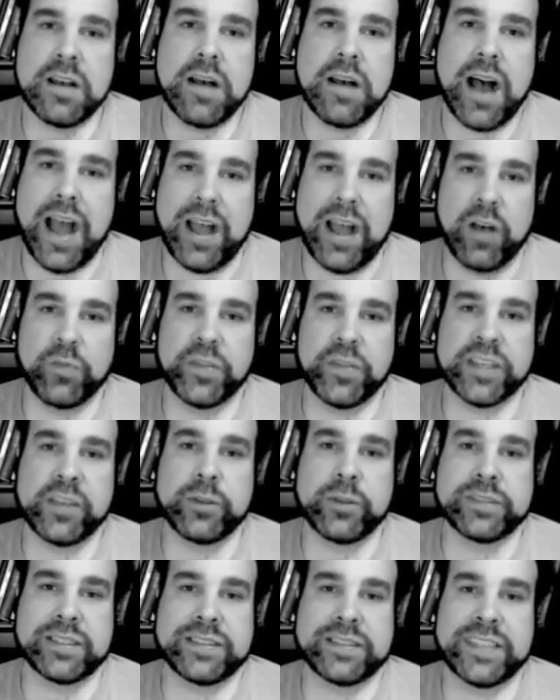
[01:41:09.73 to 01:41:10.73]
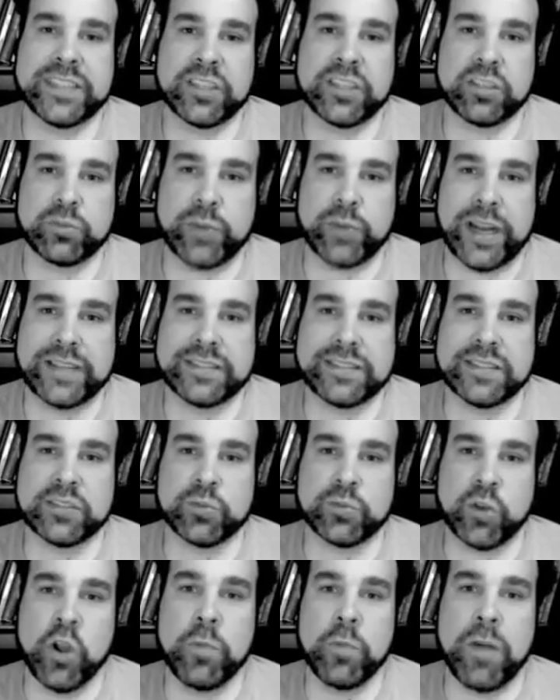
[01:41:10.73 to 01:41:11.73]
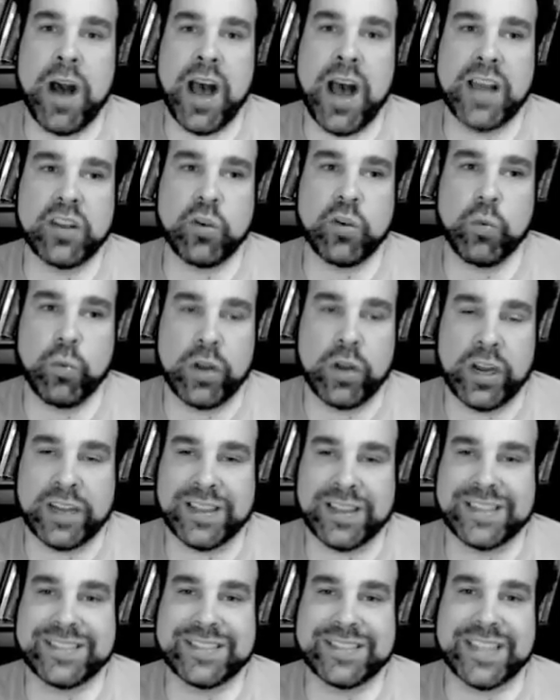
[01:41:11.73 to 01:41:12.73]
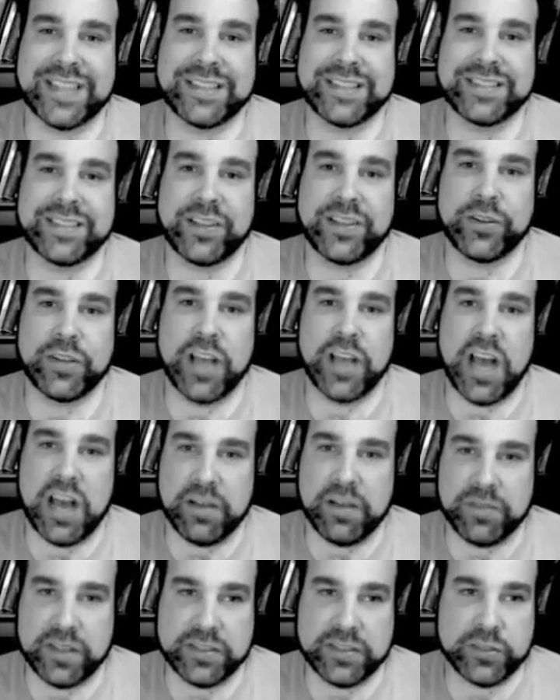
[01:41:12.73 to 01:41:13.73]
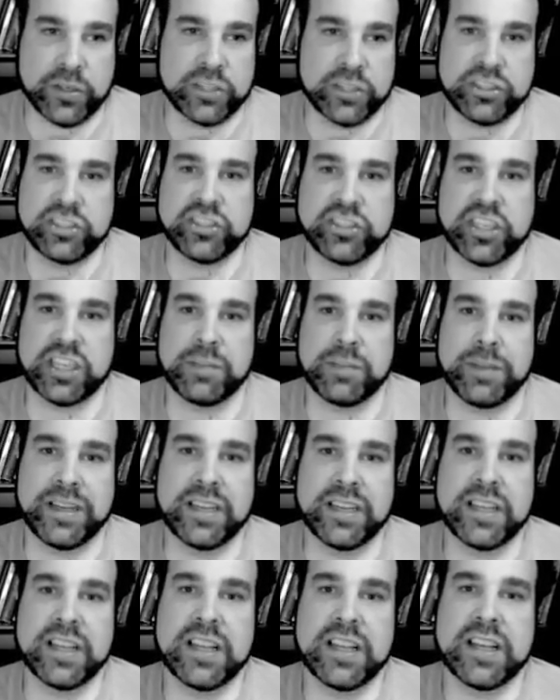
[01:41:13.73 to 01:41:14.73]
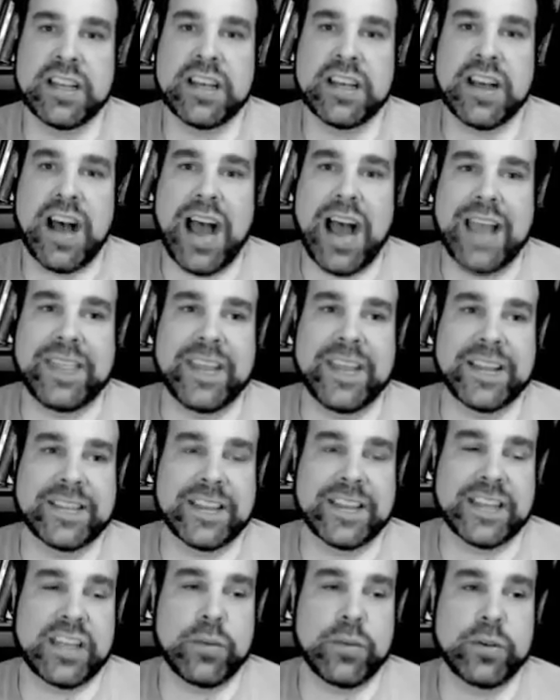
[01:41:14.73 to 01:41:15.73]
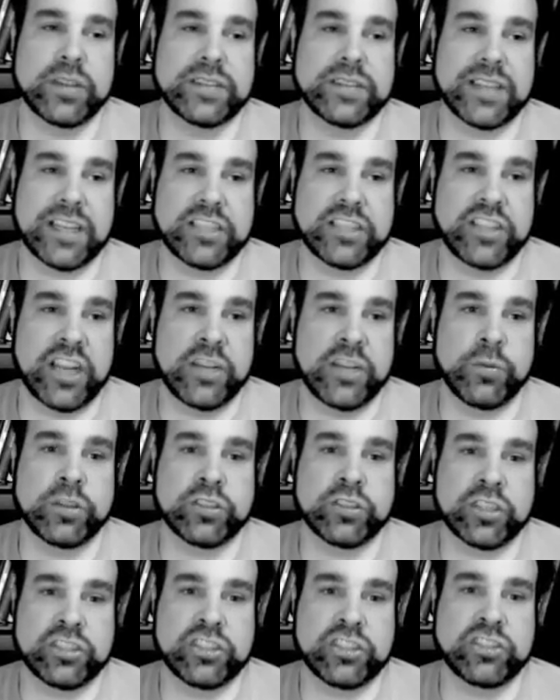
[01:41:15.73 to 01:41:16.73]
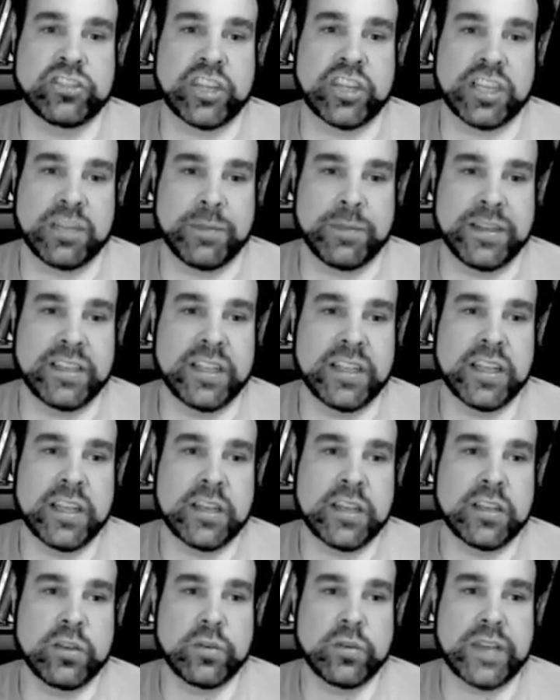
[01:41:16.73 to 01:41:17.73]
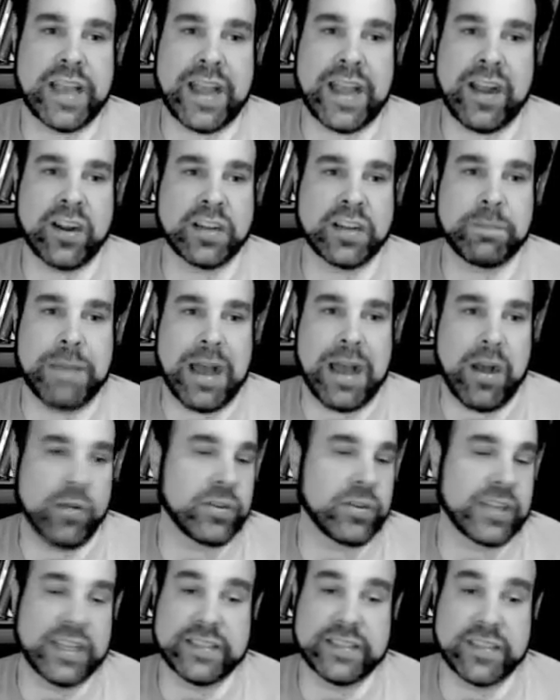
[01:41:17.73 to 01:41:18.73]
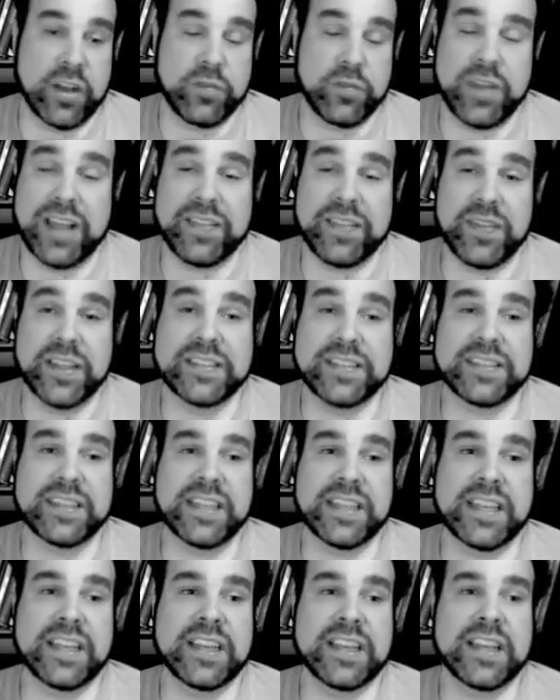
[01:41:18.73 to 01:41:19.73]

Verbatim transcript: I don't think he was a secret racist robot wearing the skin suit of a Christian gentleman. I think that he was a genuine Christian gentleman who cared about his own ethnicity